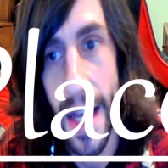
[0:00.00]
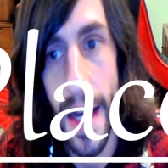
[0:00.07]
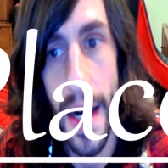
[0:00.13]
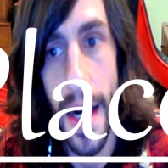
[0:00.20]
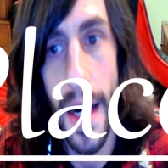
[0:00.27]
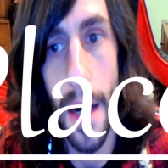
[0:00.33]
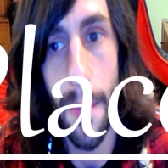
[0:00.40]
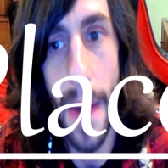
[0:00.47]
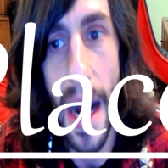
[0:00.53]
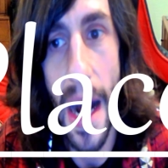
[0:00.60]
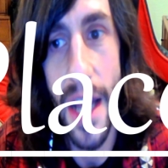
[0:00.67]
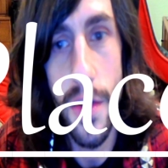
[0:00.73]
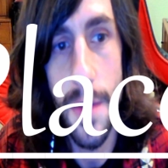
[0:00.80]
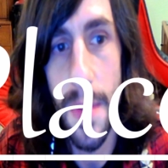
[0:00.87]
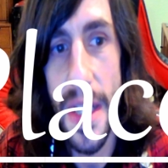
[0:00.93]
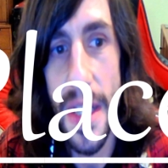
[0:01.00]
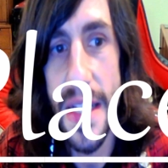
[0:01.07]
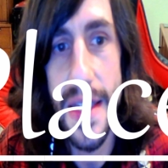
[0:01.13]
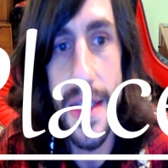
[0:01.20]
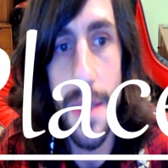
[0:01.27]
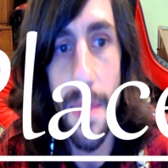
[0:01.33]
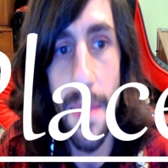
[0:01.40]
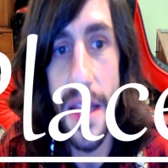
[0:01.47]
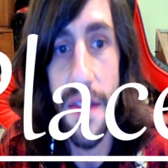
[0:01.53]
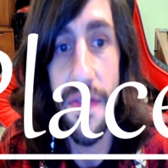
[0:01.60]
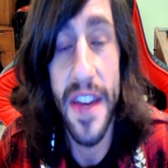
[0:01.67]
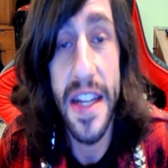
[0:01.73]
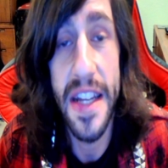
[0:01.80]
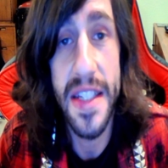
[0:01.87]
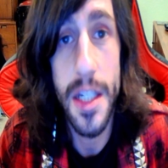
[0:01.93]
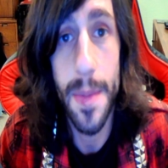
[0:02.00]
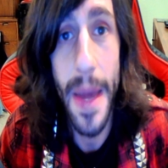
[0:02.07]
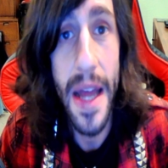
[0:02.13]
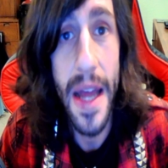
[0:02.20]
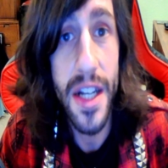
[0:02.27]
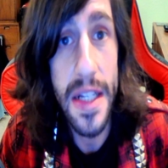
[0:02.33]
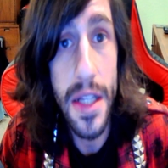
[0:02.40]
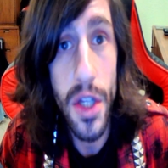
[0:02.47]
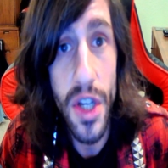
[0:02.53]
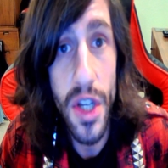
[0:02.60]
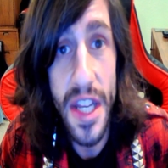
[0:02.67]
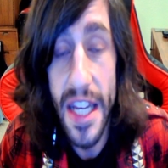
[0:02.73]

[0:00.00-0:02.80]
I used Placeit to make the fancy schmancy looking